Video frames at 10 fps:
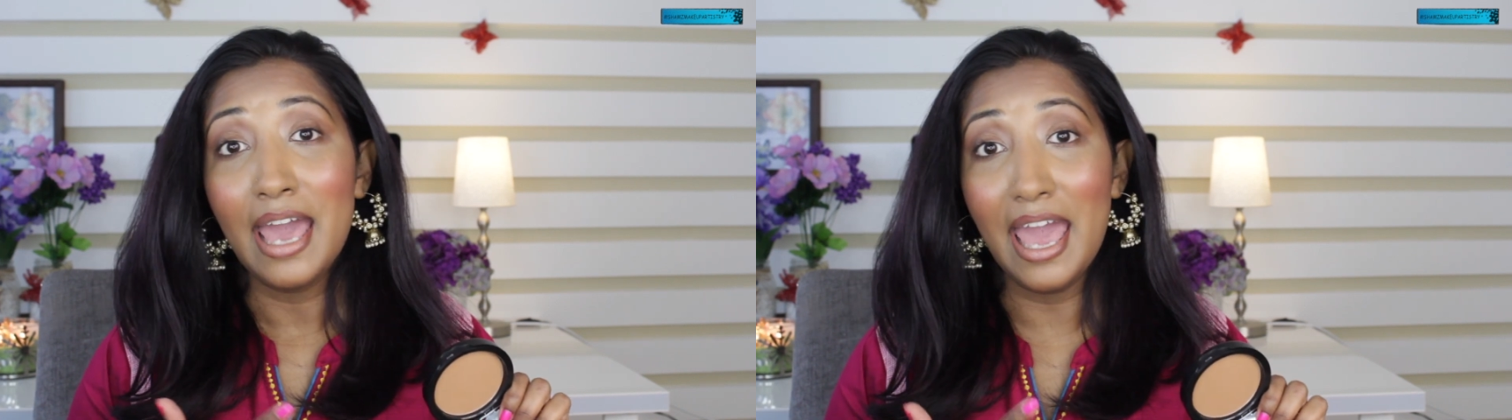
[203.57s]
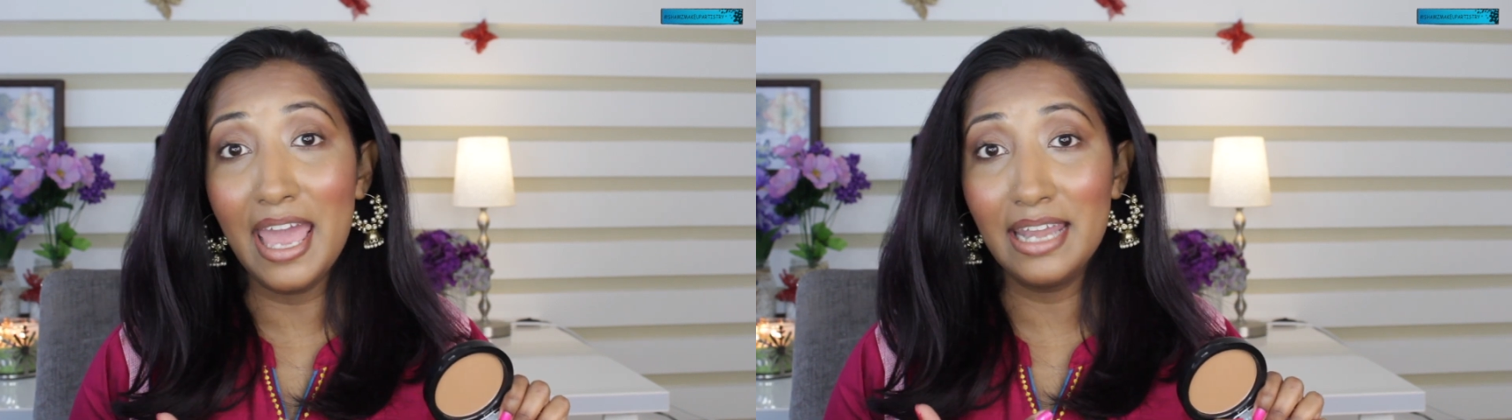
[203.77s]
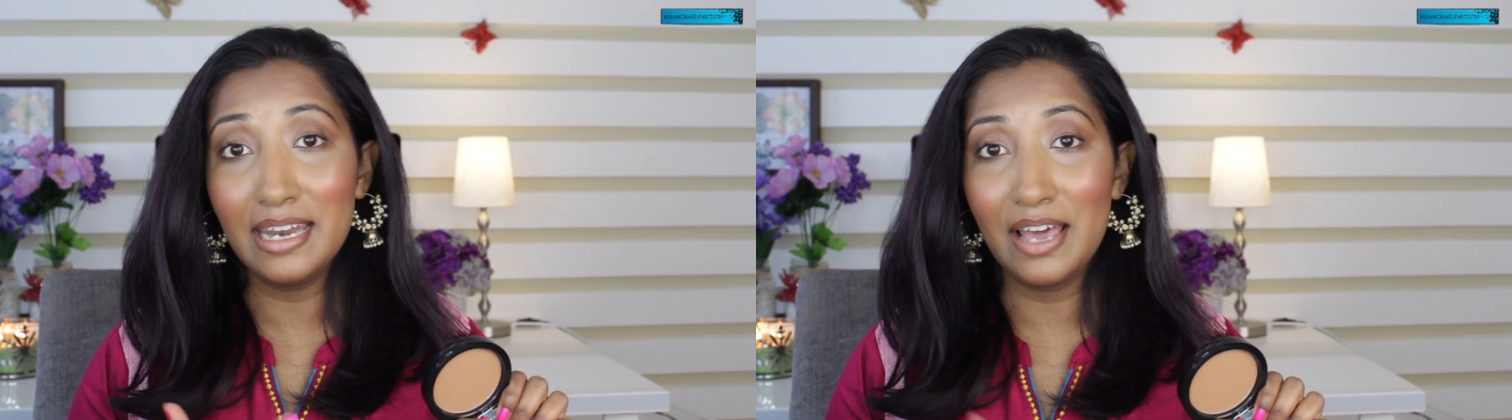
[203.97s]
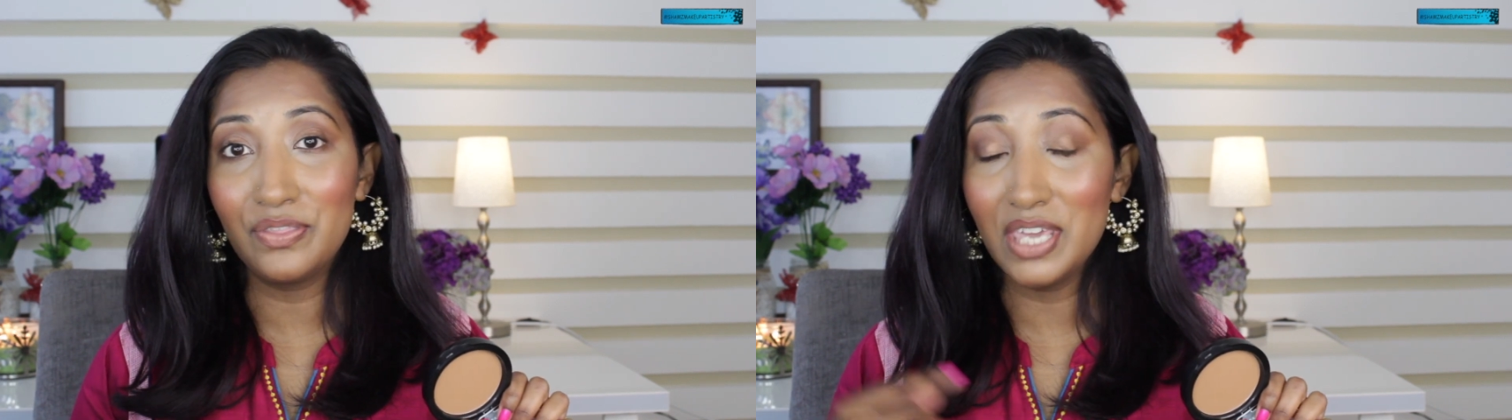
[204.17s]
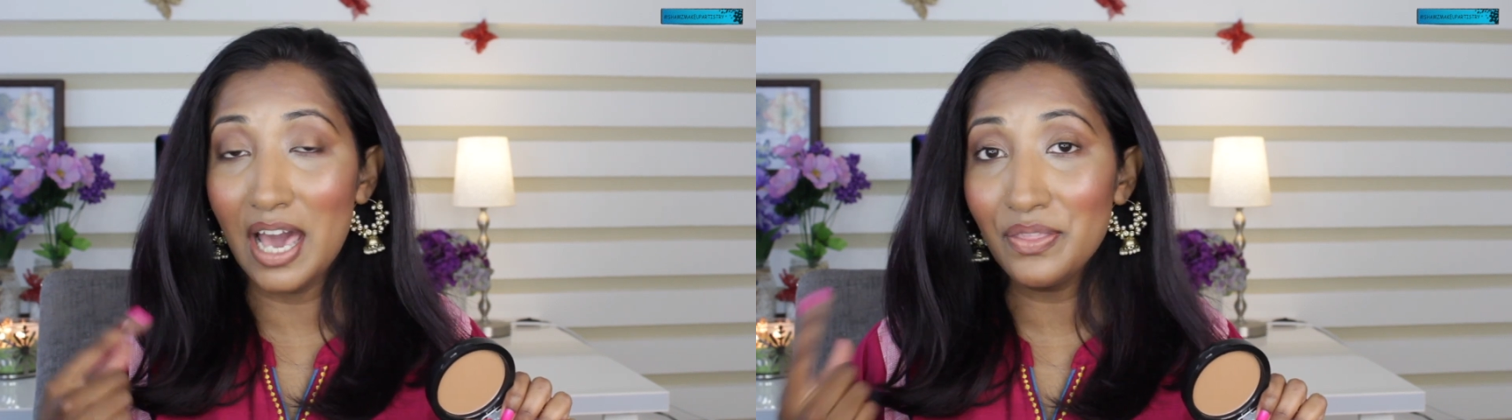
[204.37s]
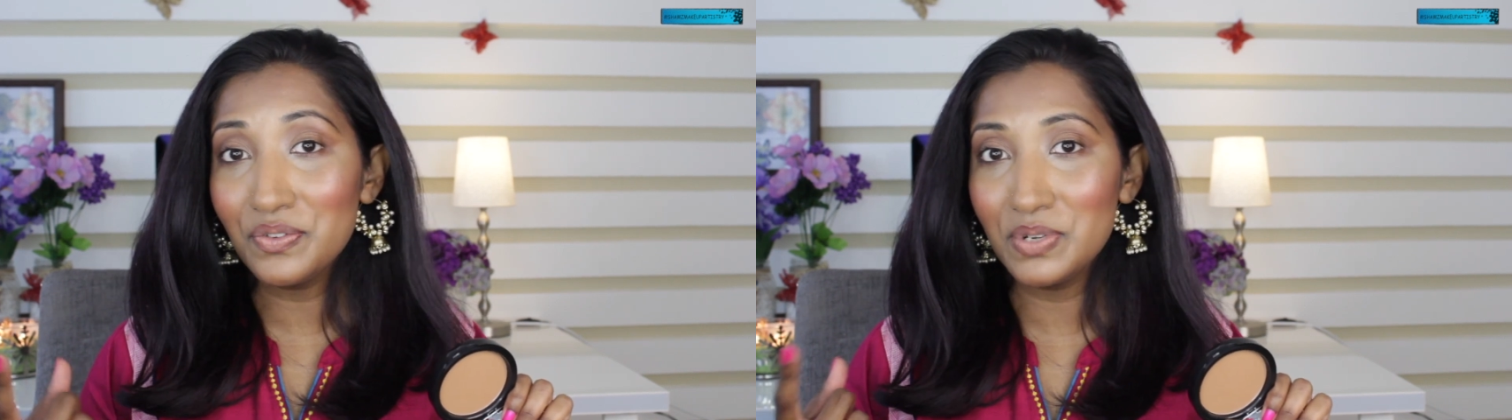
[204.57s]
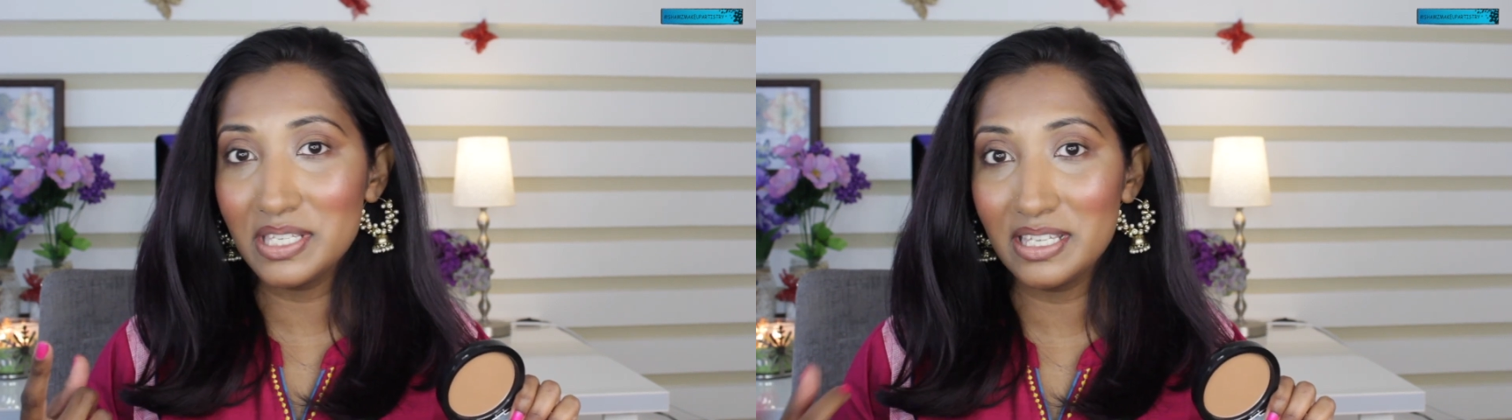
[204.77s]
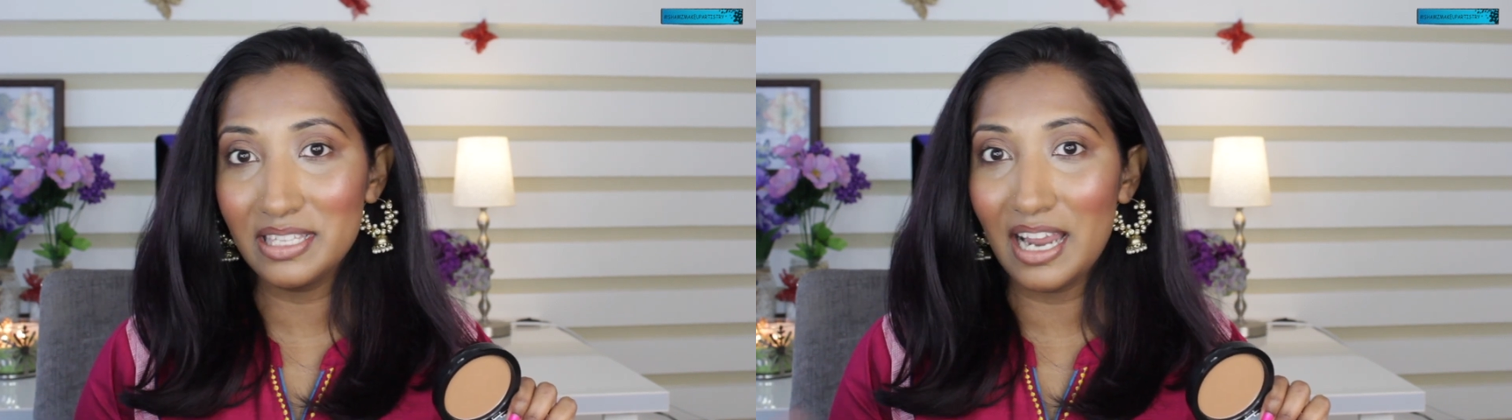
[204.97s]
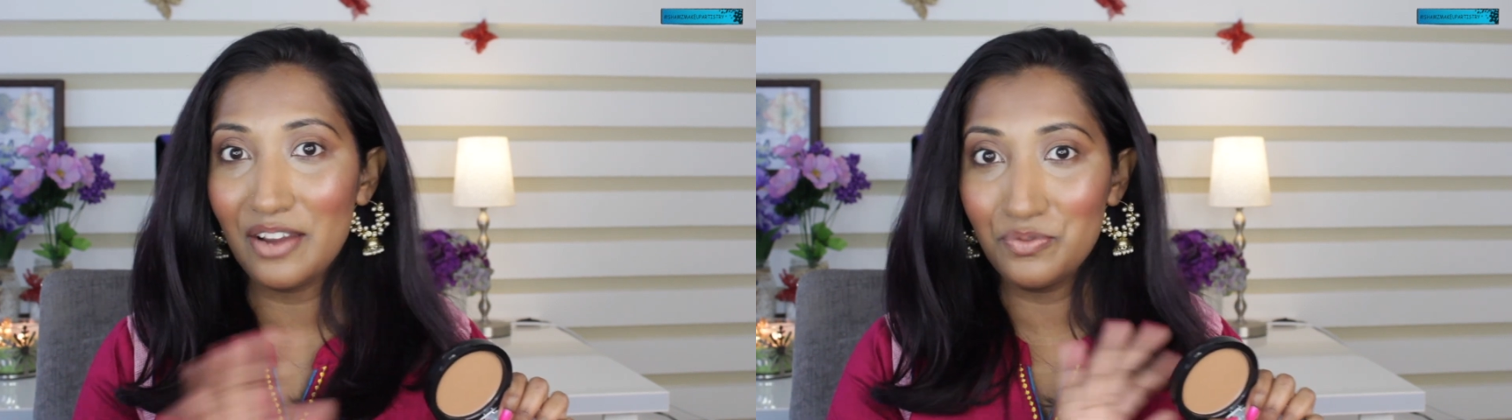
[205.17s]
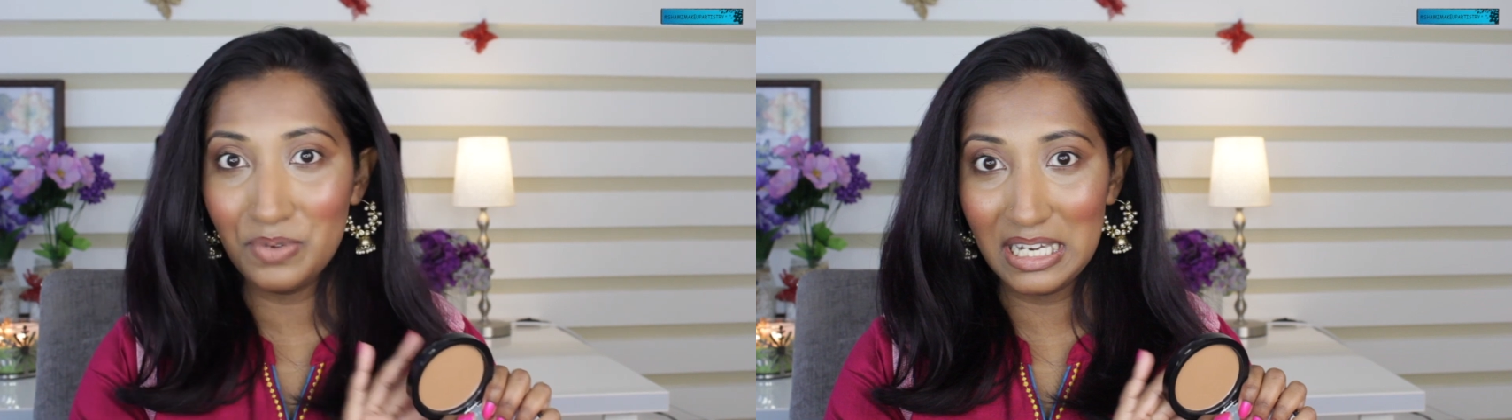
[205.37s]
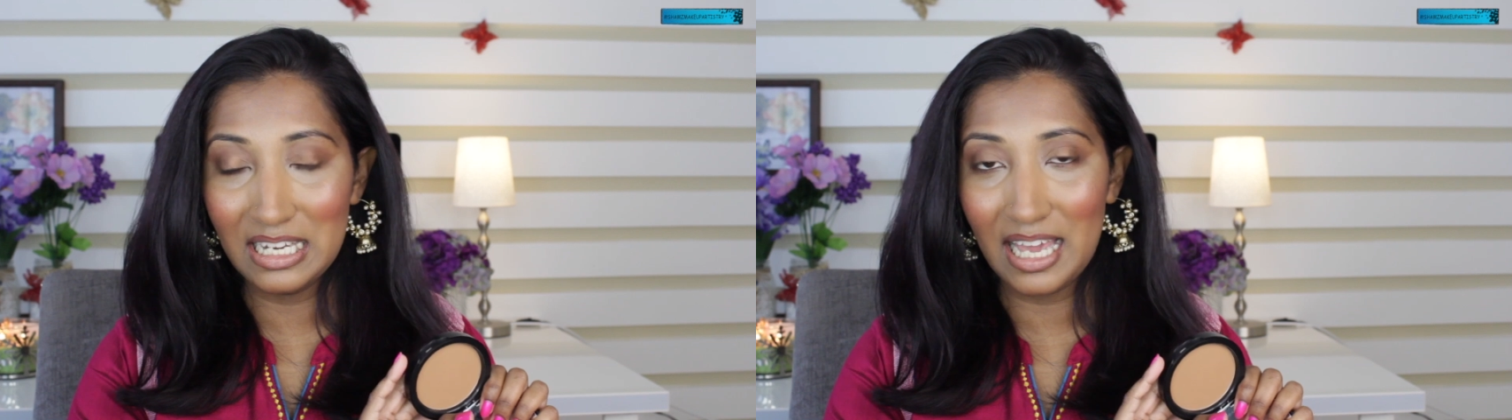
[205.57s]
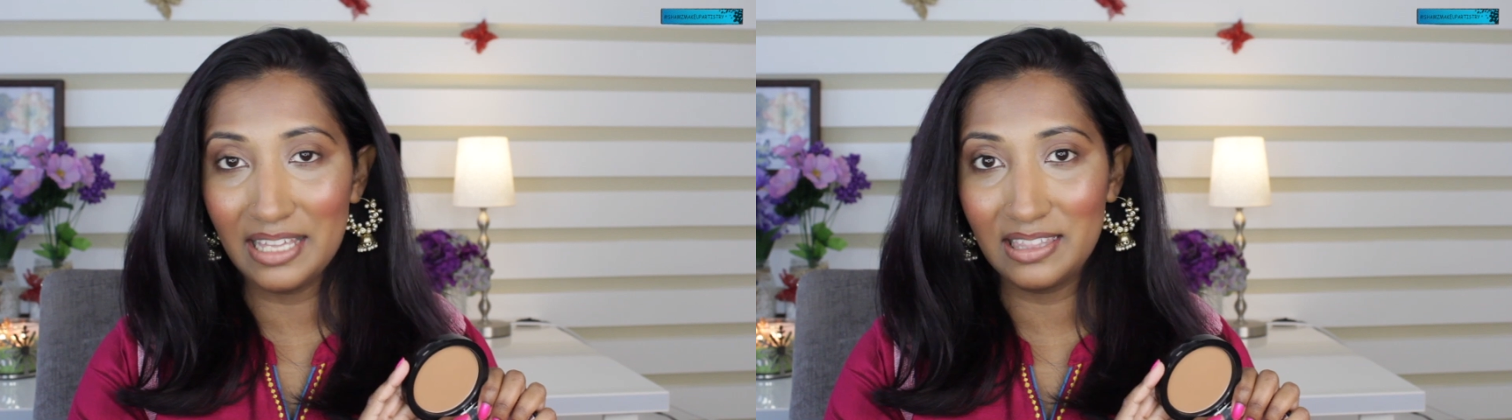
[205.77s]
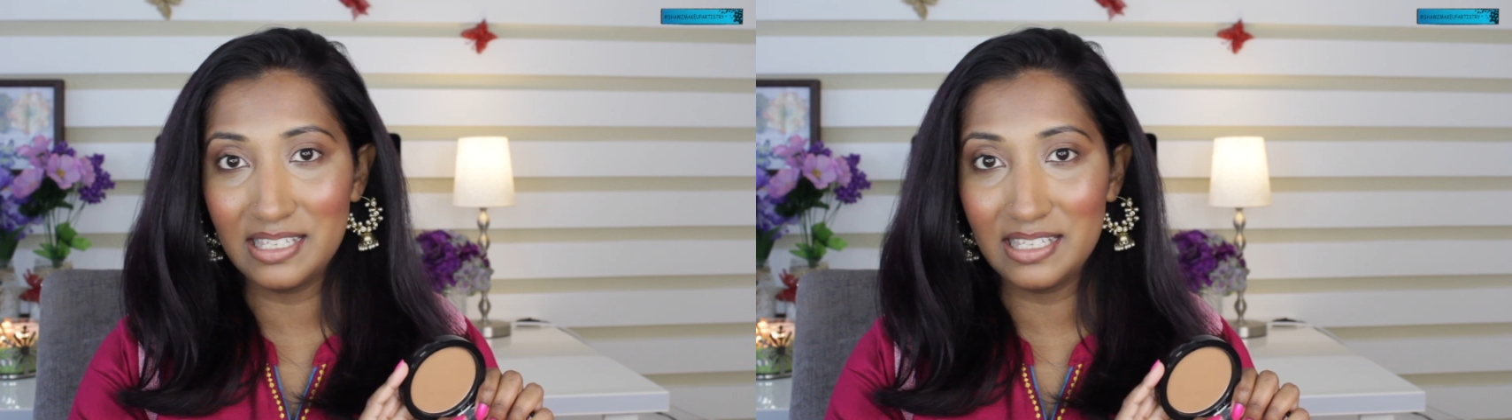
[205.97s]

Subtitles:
And the other reason that I really like